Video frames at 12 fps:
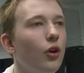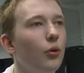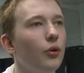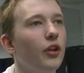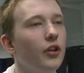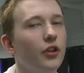Oh,
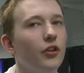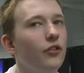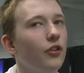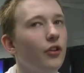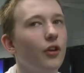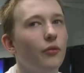in that case,
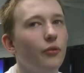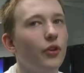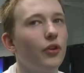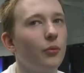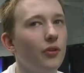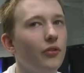then I think
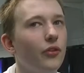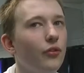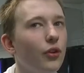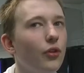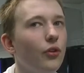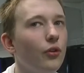it'd be
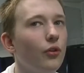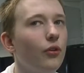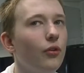15 then.